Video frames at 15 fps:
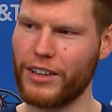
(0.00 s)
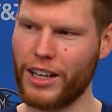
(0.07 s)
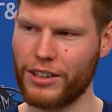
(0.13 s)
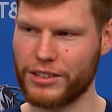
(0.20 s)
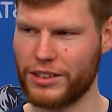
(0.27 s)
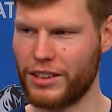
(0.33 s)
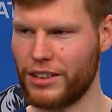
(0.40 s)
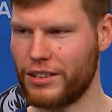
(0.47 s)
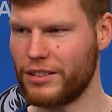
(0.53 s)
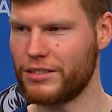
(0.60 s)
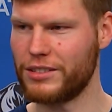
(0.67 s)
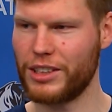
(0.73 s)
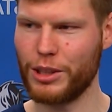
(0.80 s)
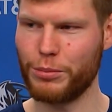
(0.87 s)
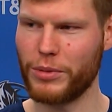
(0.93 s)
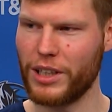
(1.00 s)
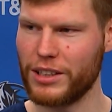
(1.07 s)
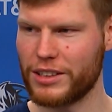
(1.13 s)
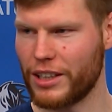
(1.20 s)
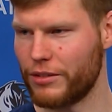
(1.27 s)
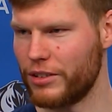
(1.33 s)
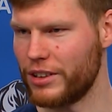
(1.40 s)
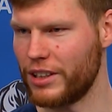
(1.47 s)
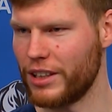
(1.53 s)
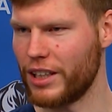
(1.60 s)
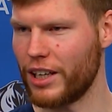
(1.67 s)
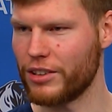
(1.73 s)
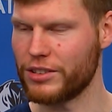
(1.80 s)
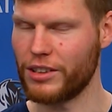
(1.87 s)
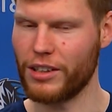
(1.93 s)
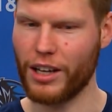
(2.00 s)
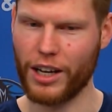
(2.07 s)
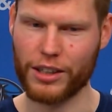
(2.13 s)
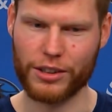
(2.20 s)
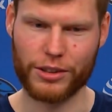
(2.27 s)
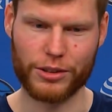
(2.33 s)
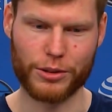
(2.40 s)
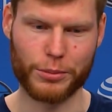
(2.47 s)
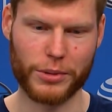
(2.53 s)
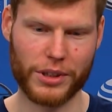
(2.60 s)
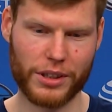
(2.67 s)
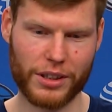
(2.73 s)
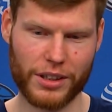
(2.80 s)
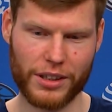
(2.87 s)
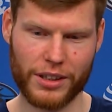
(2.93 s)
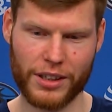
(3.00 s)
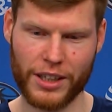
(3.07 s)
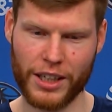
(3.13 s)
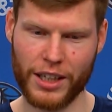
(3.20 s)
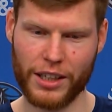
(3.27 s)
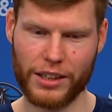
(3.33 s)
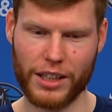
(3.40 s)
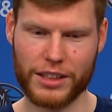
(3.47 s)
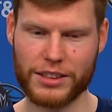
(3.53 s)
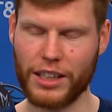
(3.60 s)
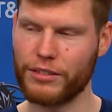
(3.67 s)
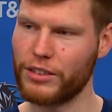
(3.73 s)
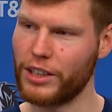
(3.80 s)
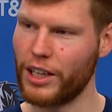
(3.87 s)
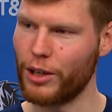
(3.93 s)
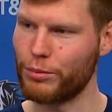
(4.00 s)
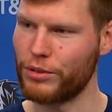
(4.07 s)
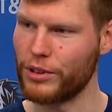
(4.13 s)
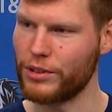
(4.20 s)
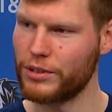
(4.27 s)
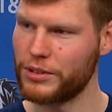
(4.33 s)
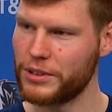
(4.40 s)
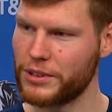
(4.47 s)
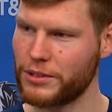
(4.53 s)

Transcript: how's the teammates, everything, how's in the locker room, and that's definitely helpful.